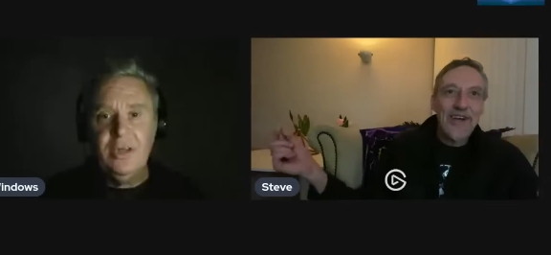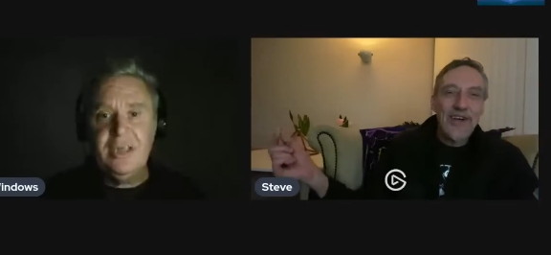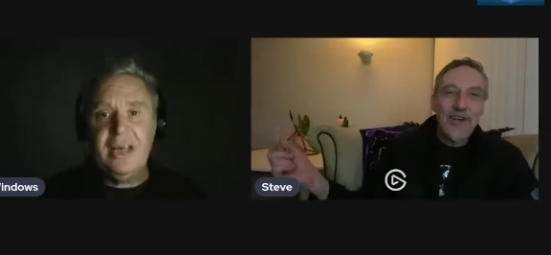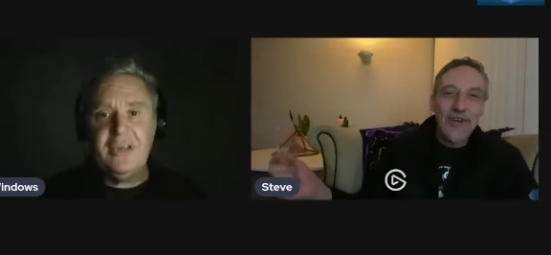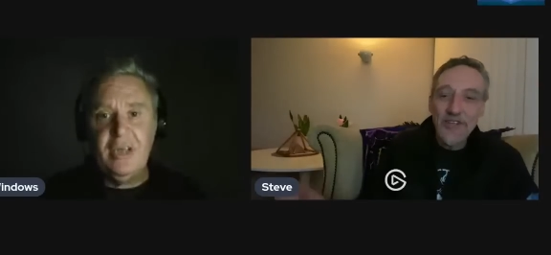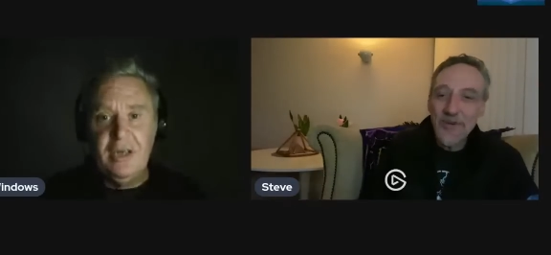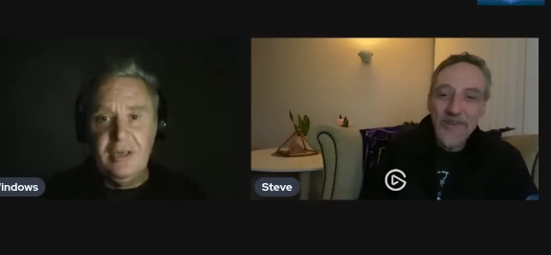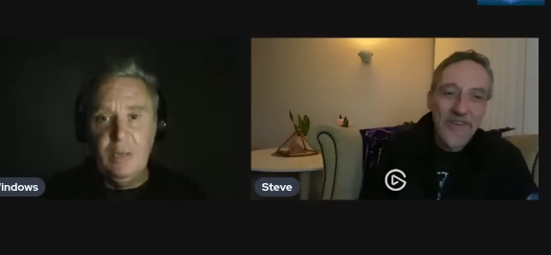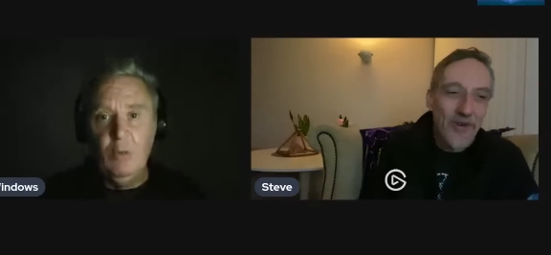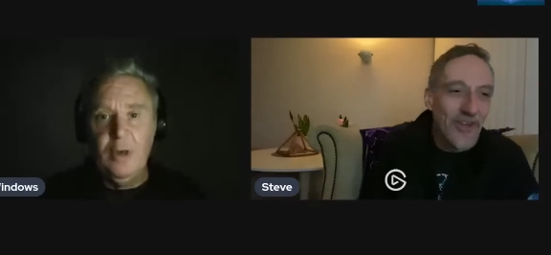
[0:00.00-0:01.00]
Speaker 1: Could you even
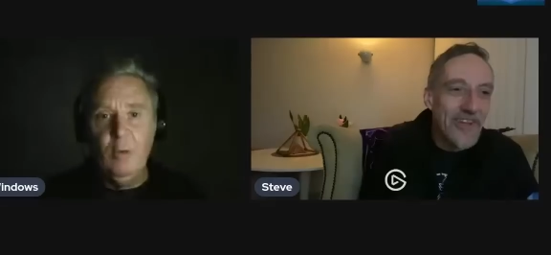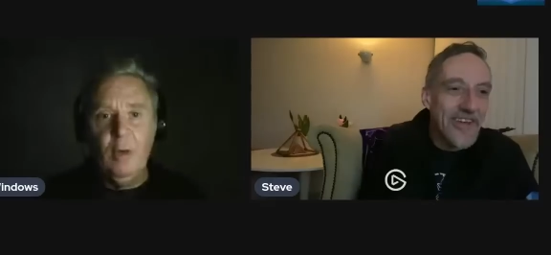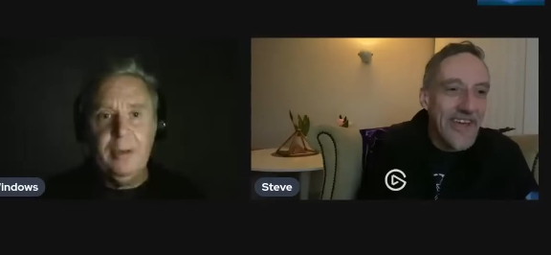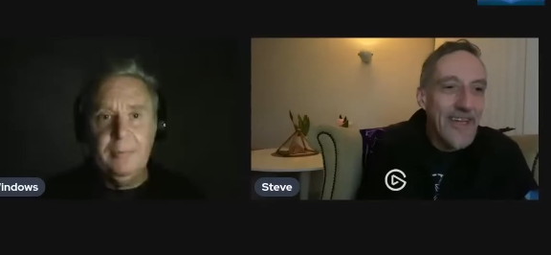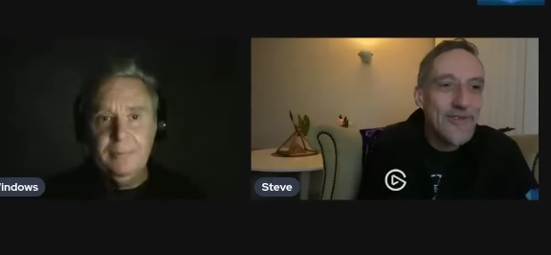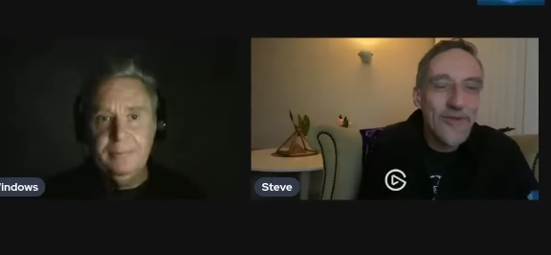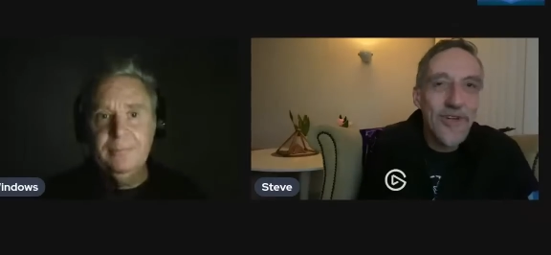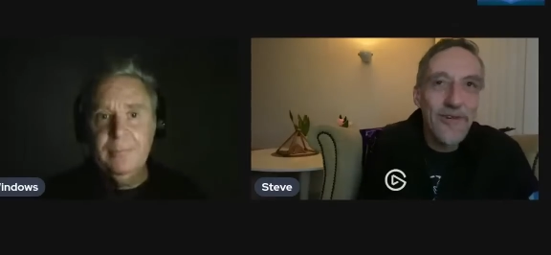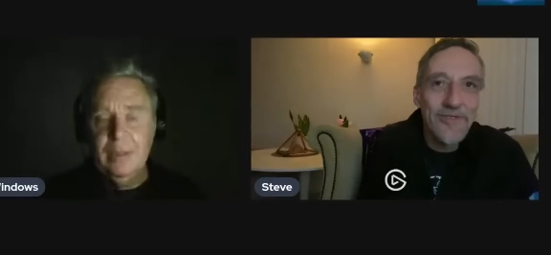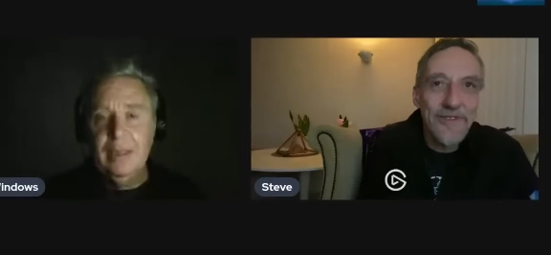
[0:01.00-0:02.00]
call it cancel
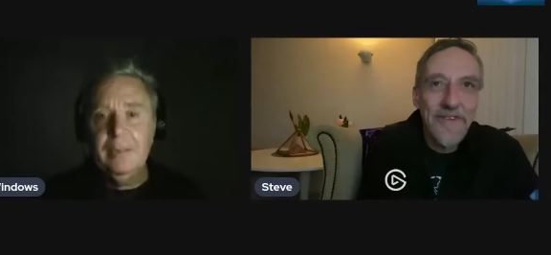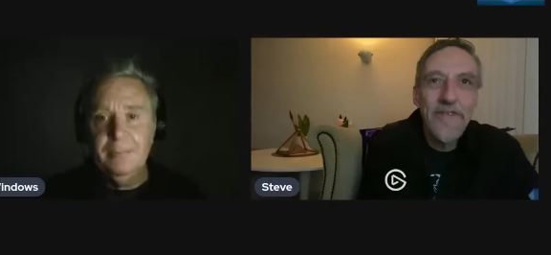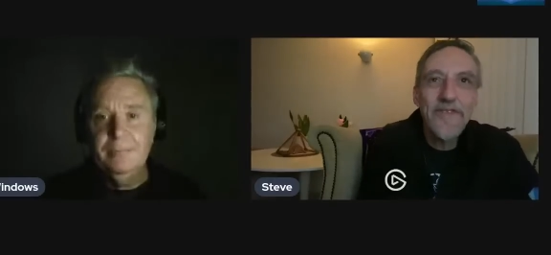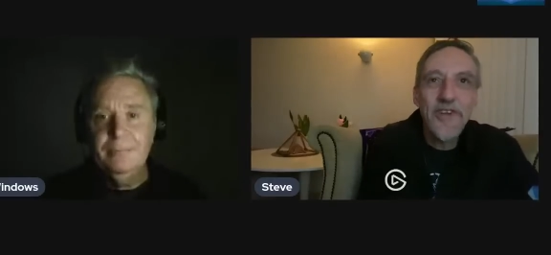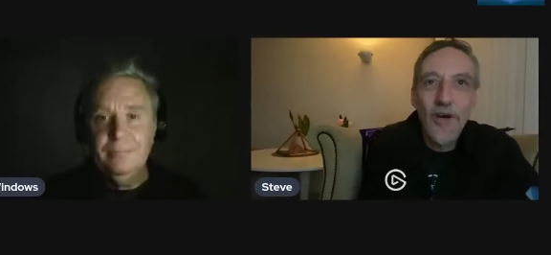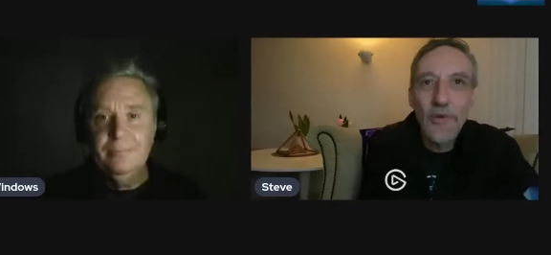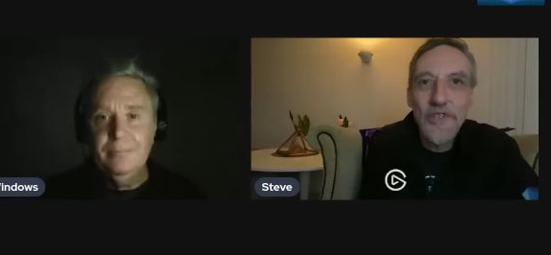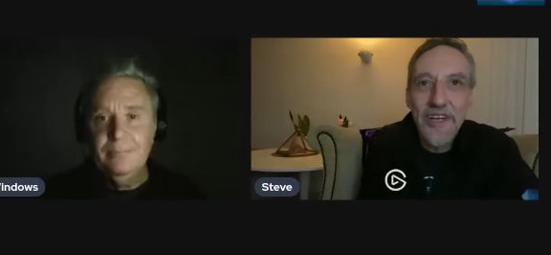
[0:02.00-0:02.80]
culture? They have even told you.